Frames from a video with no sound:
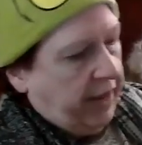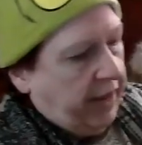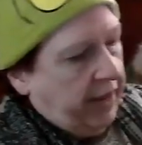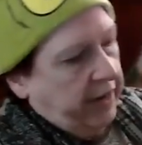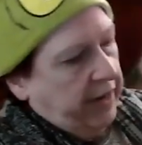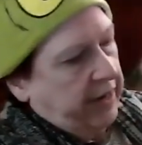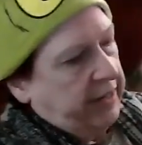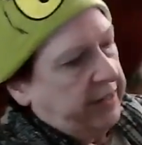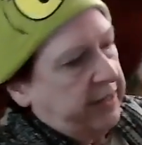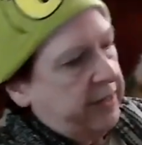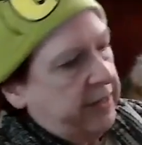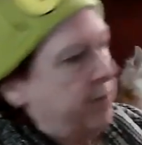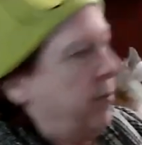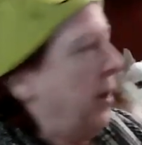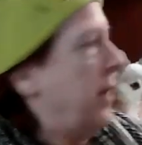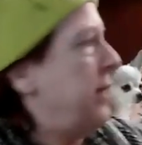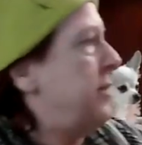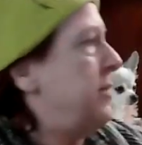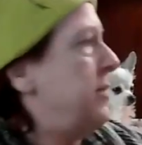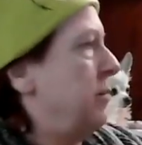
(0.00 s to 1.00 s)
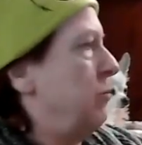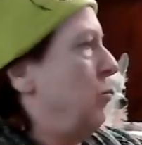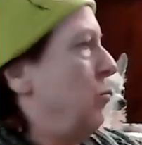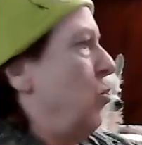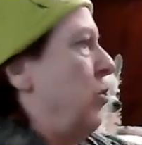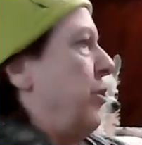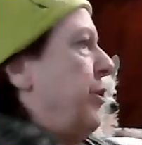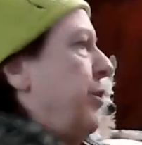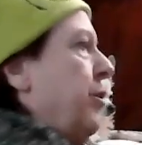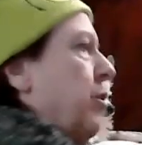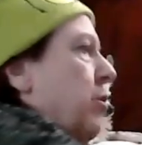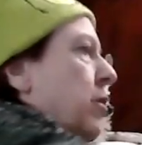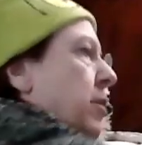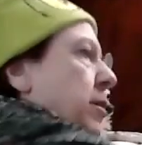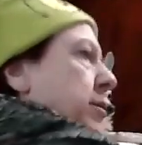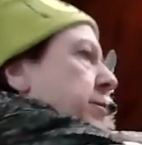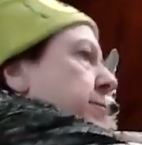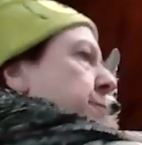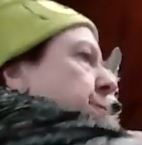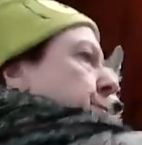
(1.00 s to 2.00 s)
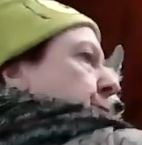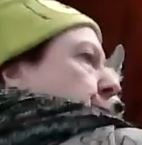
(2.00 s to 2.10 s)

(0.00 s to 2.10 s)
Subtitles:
And I did buy some more yarn,